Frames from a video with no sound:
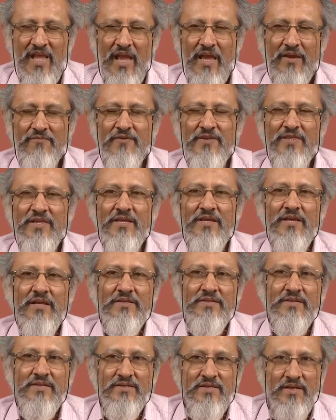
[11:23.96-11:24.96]
everything
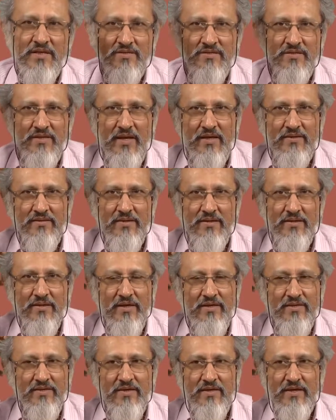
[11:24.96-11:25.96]
else is exactly
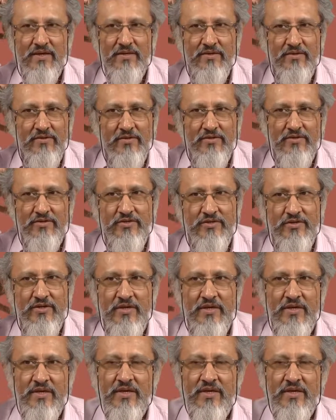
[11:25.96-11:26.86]
like English,